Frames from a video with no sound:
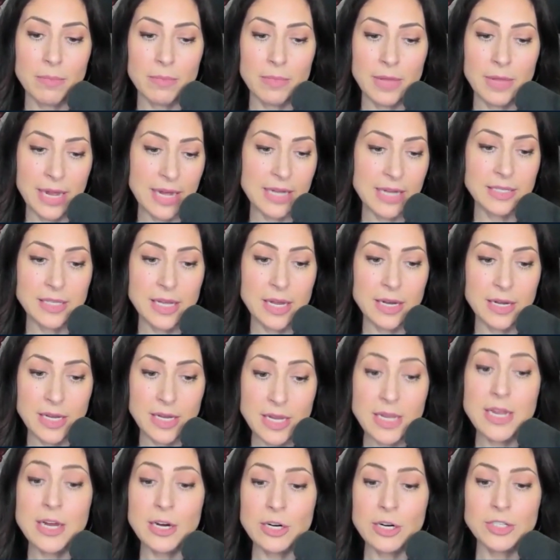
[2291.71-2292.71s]
Like I said,
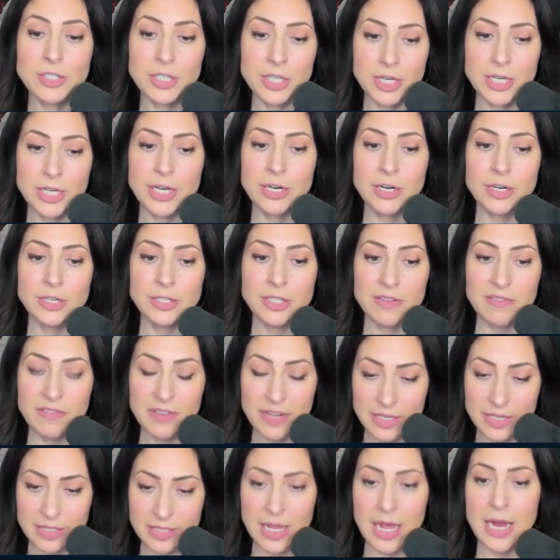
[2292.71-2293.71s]
years and years
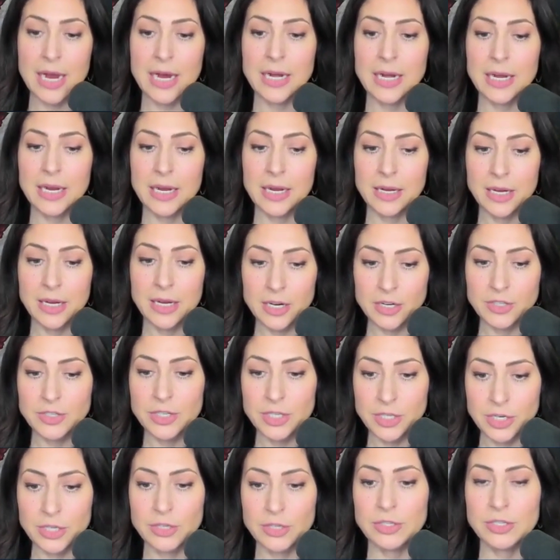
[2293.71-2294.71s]
of anxiety, years
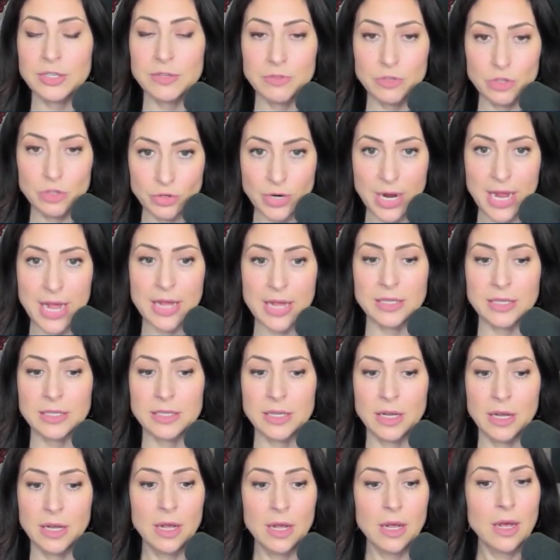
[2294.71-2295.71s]
and years of
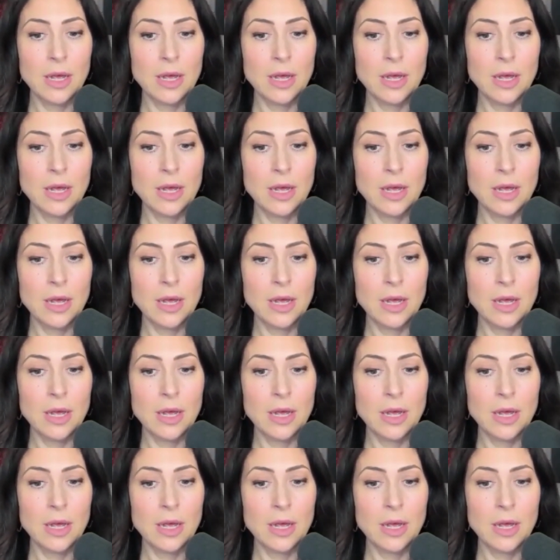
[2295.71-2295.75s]
stress,